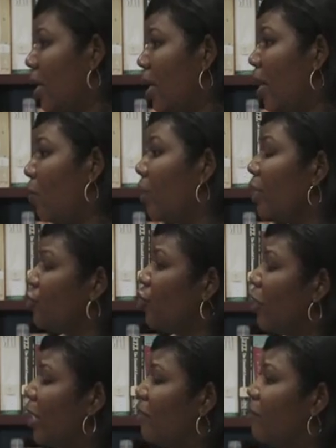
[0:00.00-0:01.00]
What is
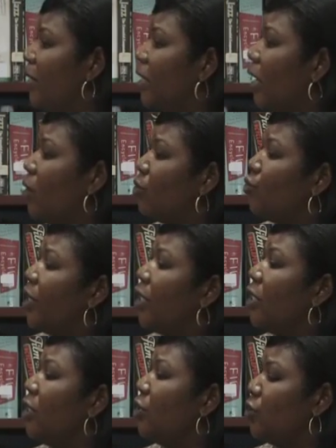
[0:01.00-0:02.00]
your government now
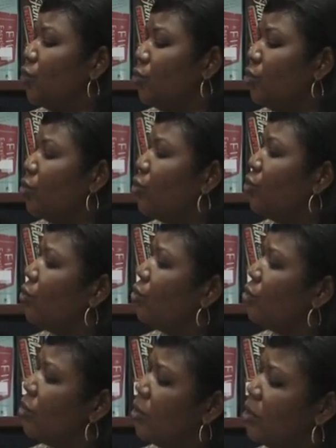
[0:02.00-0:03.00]
doing to
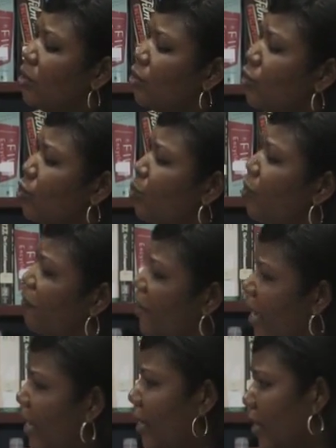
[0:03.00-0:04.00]

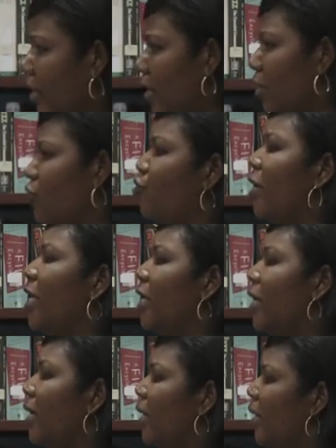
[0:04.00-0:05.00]
provide
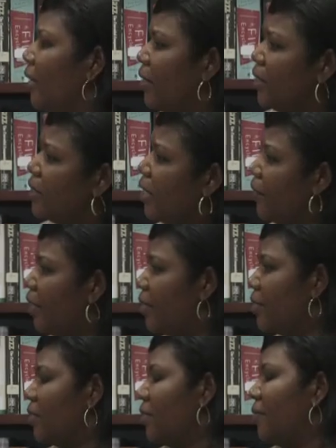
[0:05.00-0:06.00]
training in these areas?